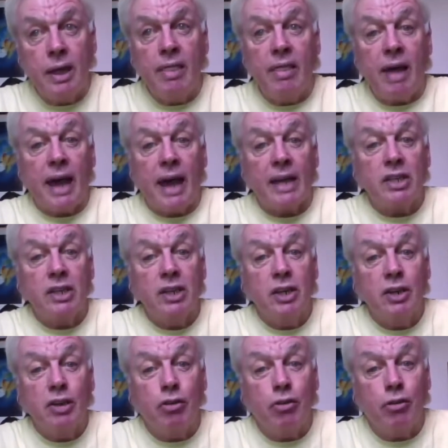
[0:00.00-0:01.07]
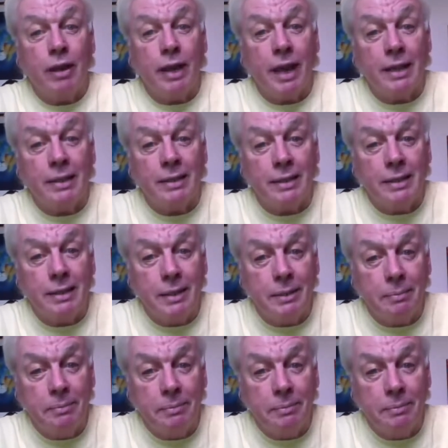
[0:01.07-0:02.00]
that created them.